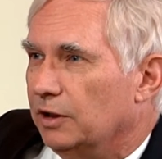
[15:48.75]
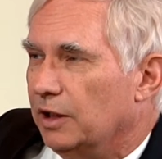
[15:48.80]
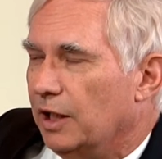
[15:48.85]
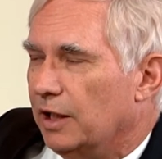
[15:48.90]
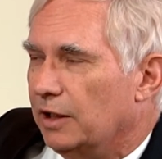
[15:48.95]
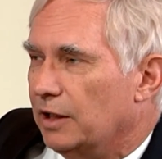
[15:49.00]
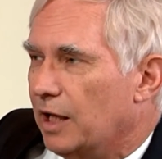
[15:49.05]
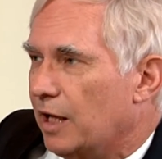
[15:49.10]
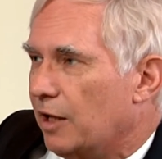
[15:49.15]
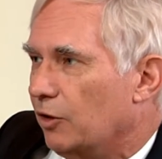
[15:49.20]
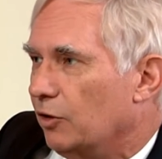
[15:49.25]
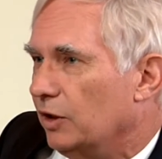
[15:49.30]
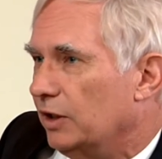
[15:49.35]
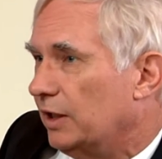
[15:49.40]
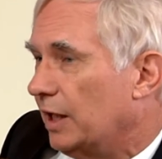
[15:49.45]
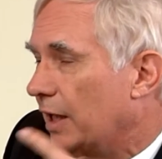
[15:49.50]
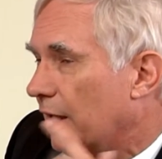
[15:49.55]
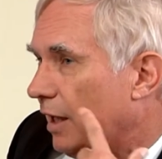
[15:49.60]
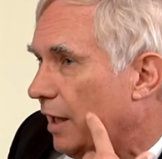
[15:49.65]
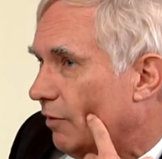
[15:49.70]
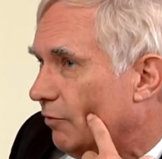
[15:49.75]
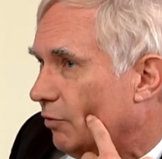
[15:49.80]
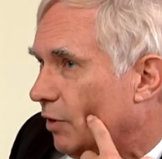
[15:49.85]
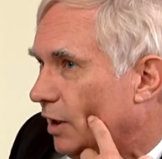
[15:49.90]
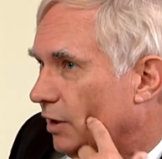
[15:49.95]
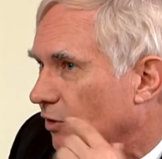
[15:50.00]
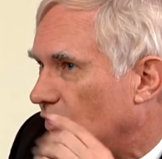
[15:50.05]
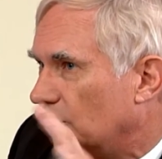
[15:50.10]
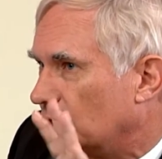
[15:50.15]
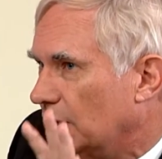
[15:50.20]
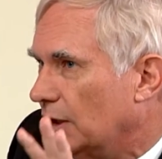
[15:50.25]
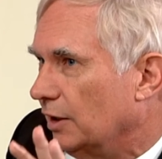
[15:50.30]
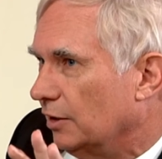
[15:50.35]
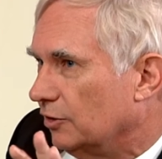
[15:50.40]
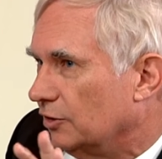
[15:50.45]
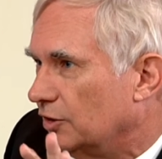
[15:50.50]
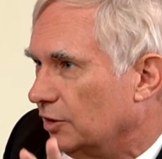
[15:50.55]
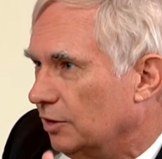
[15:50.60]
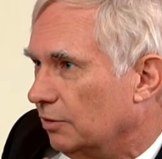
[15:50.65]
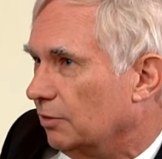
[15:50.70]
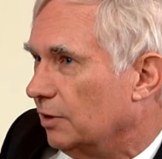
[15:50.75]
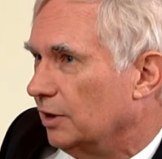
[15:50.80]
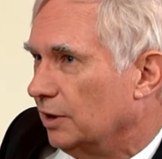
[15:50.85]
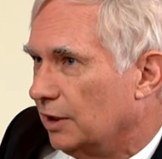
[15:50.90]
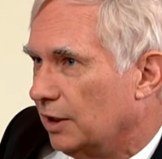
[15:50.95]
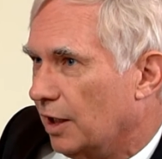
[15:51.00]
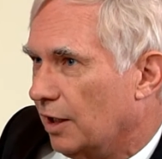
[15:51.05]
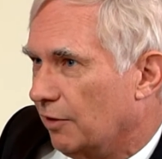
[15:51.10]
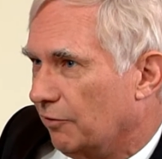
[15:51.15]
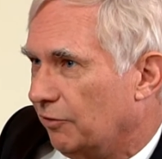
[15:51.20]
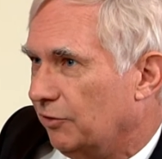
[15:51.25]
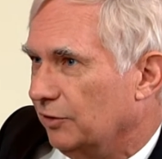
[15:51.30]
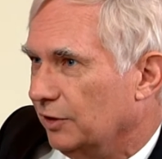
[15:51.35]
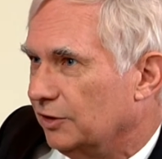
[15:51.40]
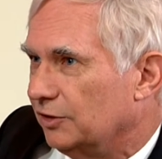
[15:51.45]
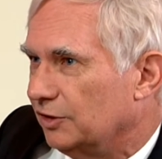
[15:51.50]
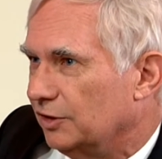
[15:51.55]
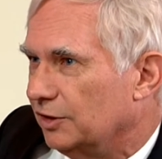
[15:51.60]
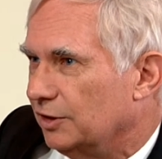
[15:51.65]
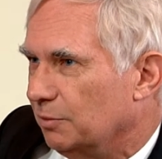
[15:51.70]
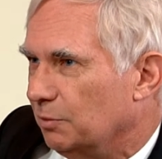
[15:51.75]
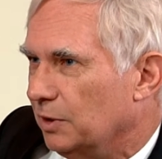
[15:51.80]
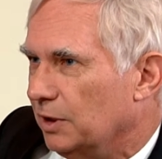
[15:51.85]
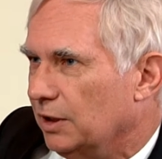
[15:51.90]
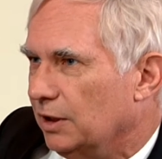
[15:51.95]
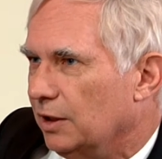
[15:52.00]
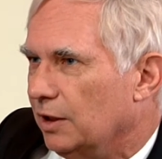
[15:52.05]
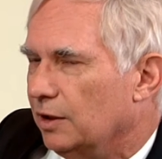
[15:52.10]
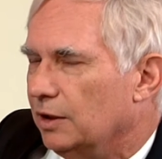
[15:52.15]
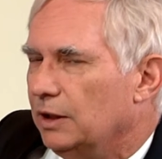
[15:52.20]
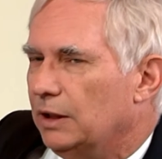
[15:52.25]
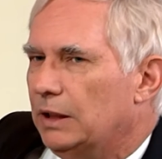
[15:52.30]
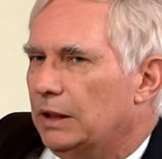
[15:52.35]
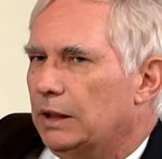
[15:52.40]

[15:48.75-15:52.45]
and not only that, I have white skin, so you really got to listen to me, you know.